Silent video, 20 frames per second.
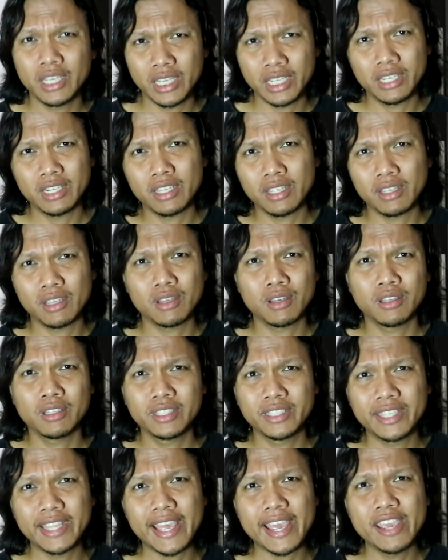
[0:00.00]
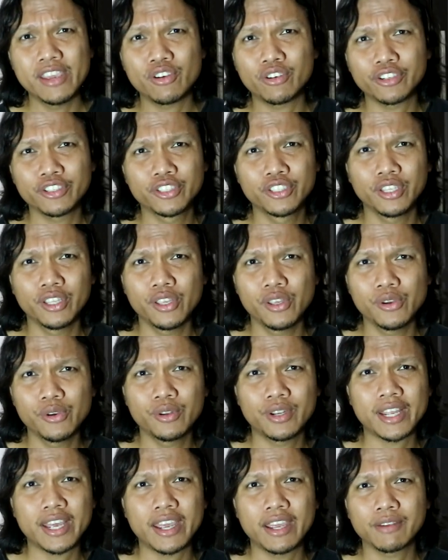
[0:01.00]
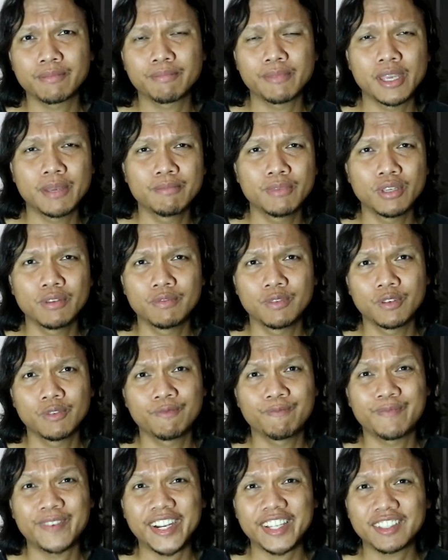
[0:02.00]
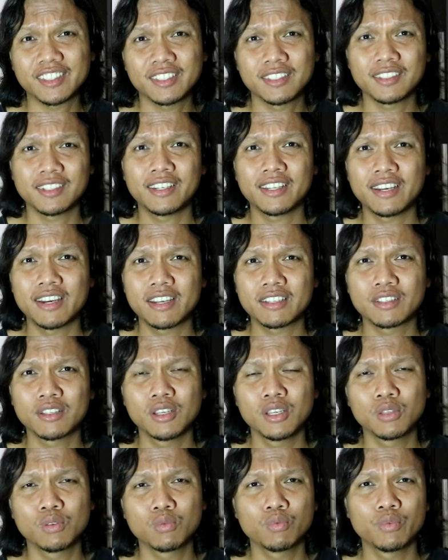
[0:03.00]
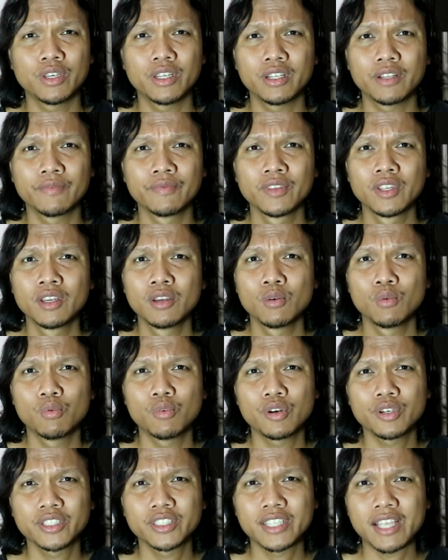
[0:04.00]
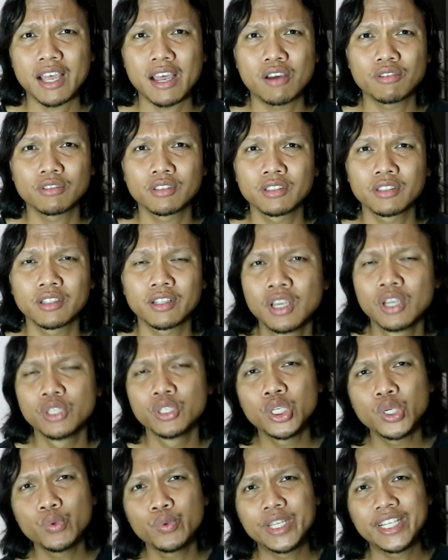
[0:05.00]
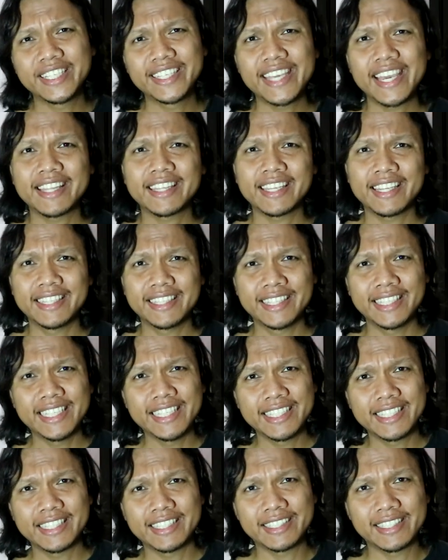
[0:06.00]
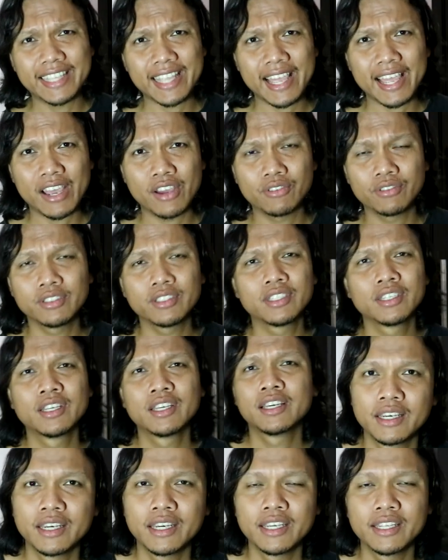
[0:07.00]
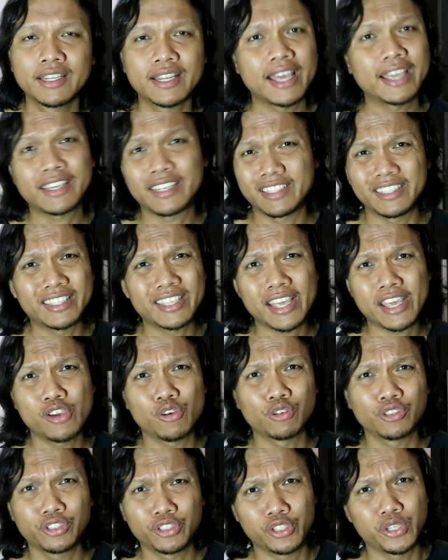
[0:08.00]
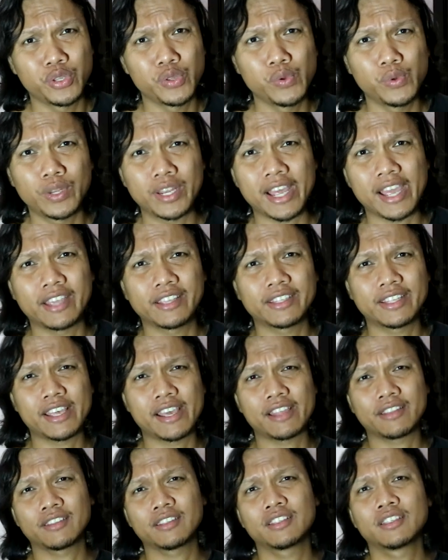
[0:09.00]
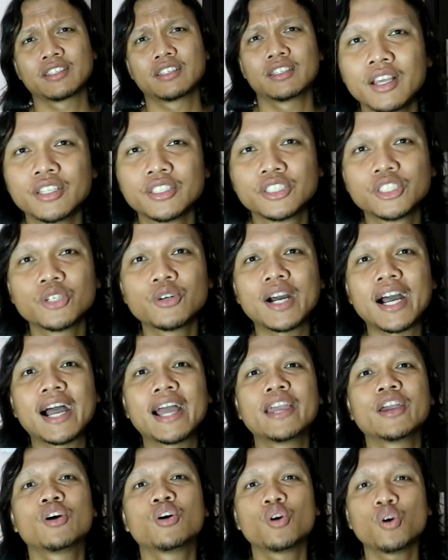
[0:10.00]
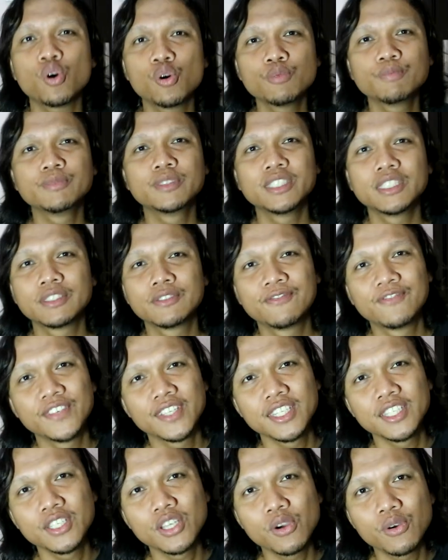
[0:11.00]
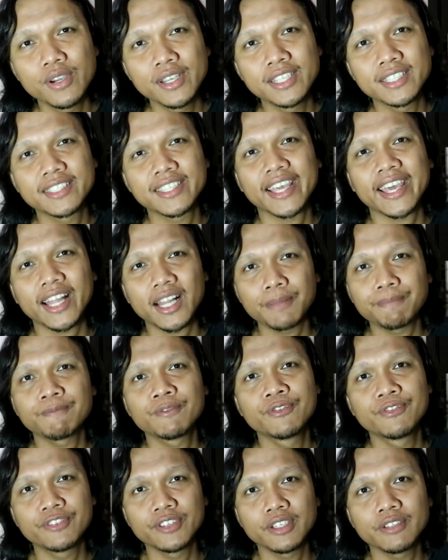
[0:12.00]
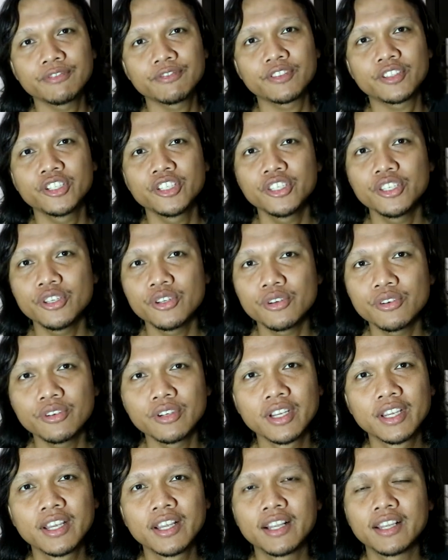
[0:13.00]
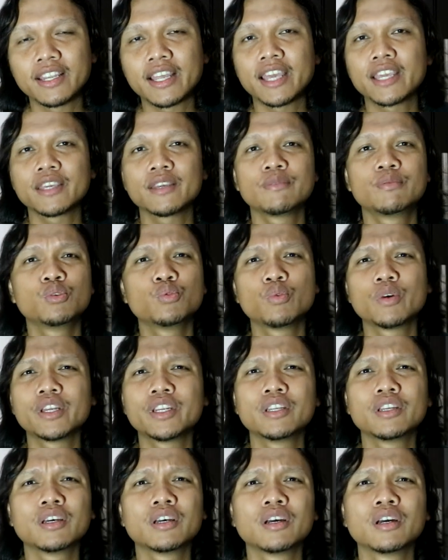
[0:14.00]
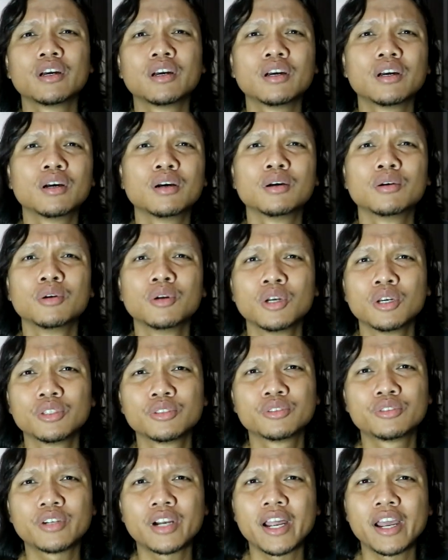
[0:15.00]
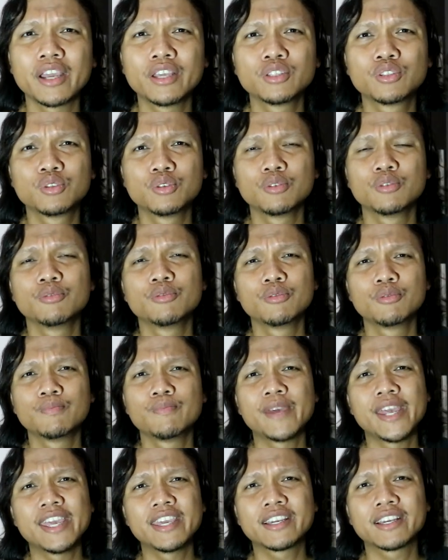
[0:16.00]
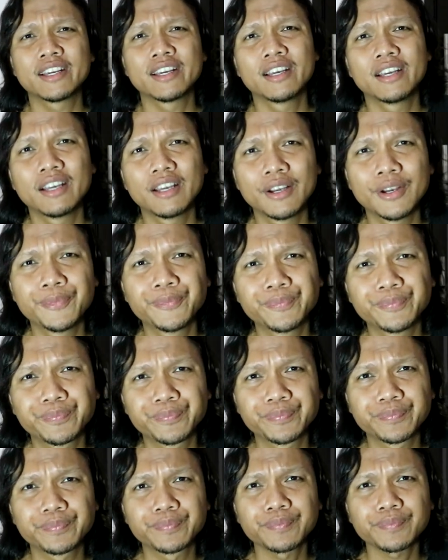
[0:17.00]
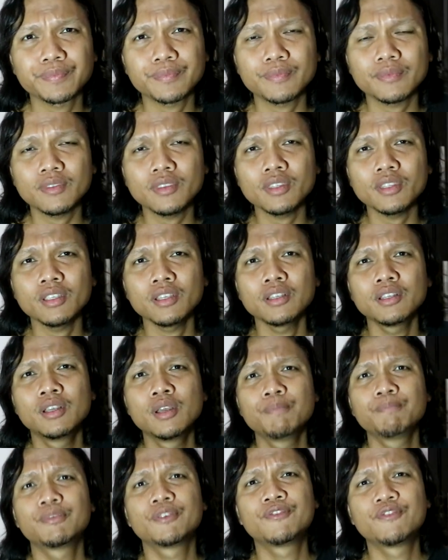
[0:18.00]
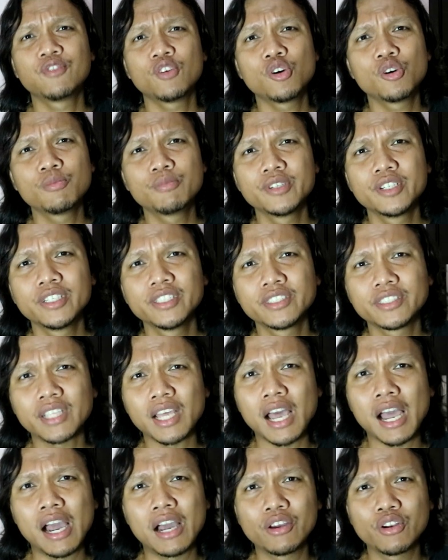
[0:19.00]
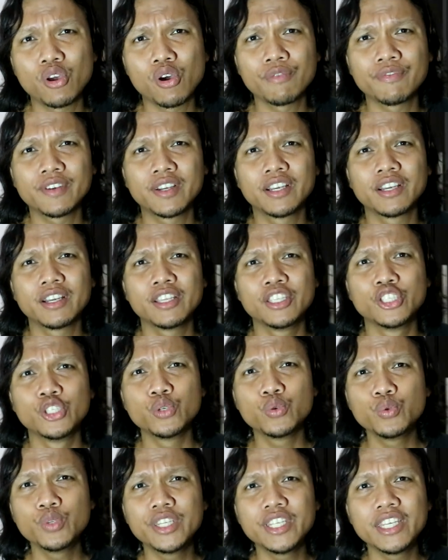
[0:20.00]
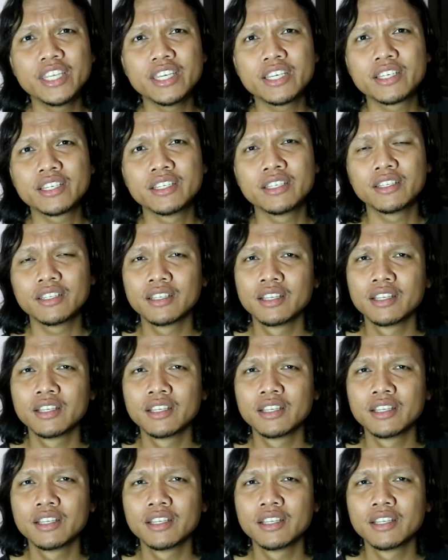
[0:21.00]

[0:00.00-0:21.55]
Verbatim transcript: in the day or two like maybe if you practice a lot it will works out you will get a decent sound in like a day or two like that so i hope this video is helpful for you like if you wanna try to make a um, performance out of a unique